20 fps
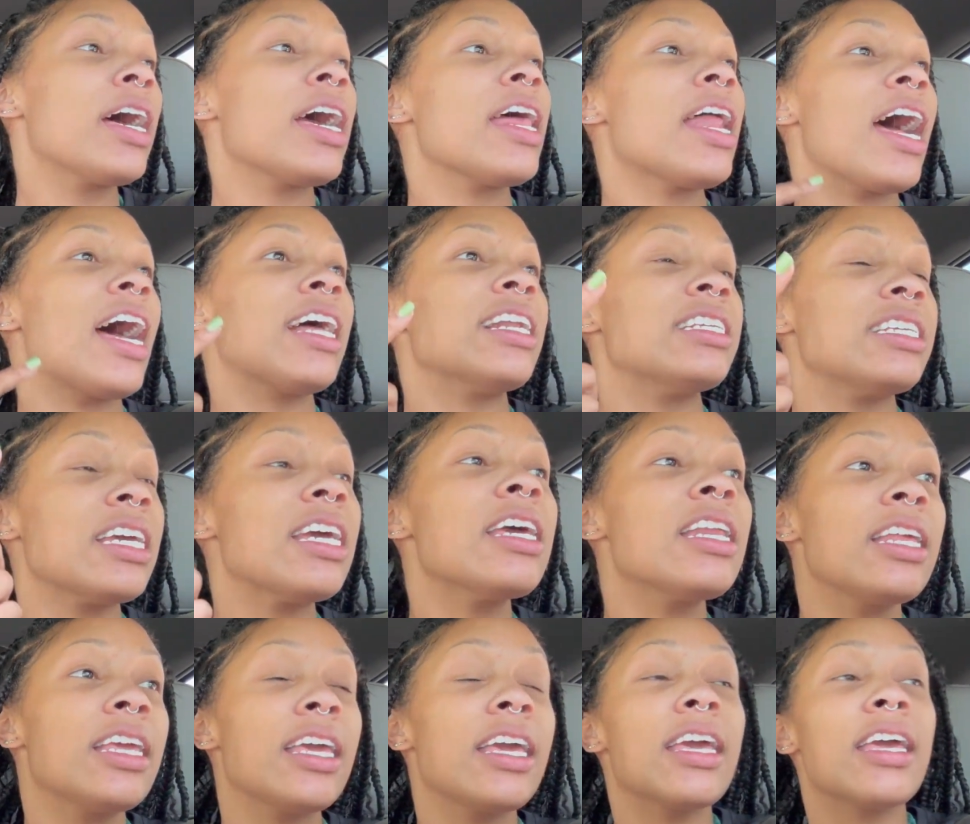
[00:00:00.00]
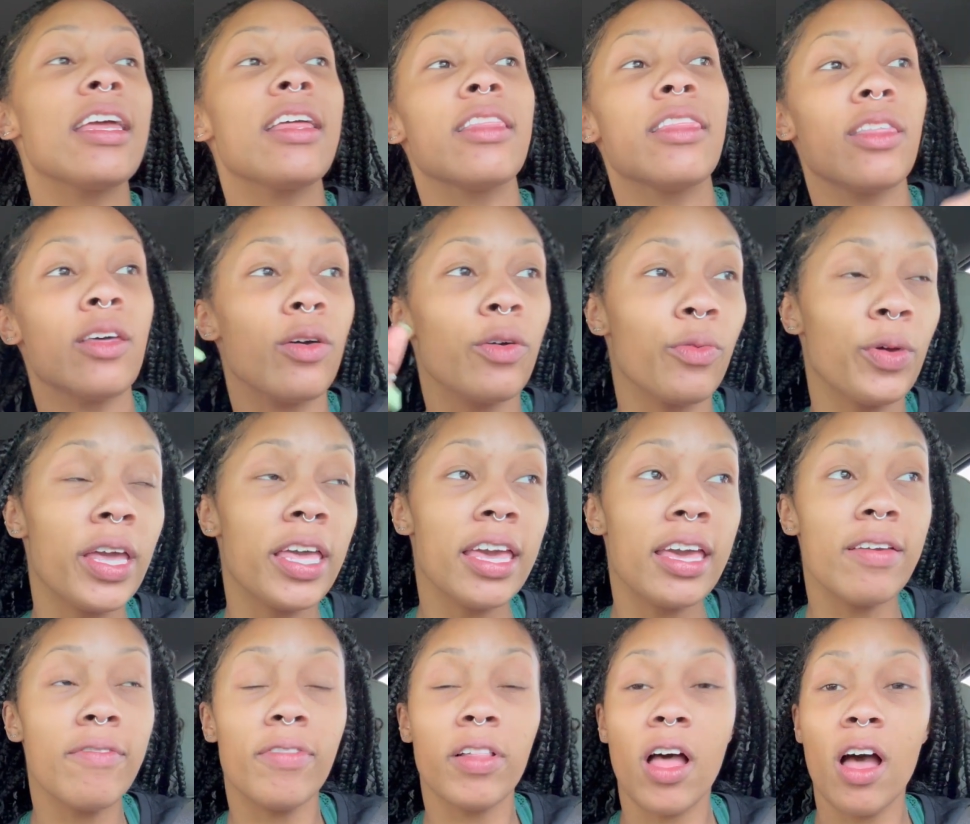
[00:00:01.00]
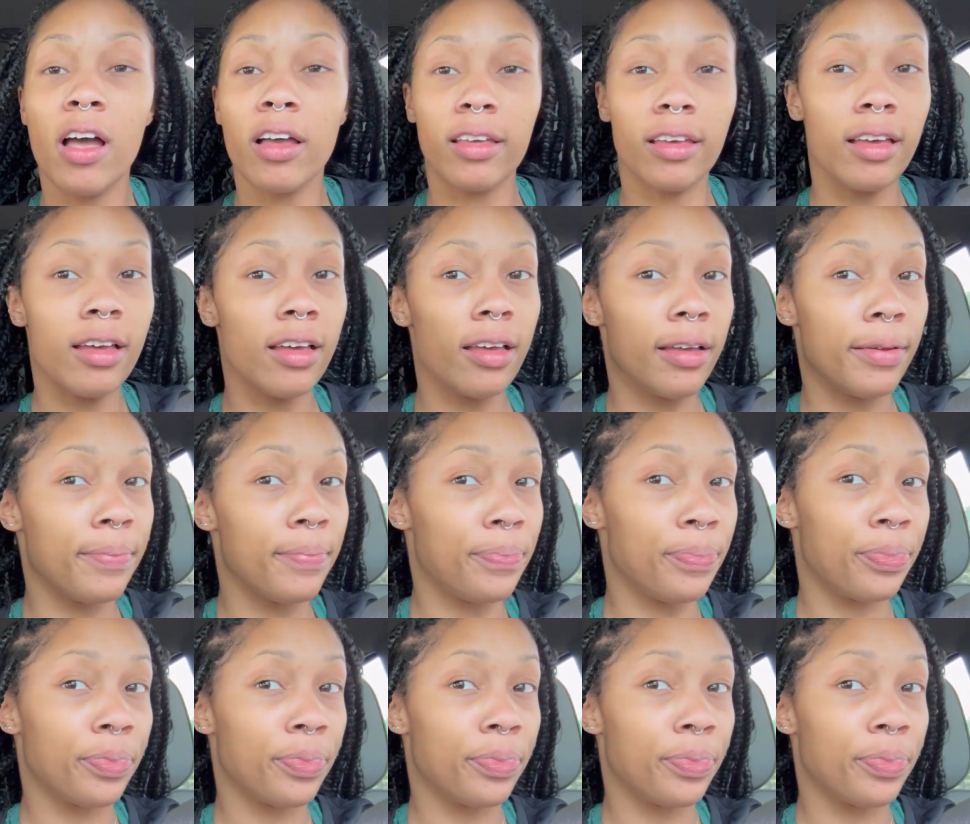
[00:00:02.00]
that, I did get the weekend blog up.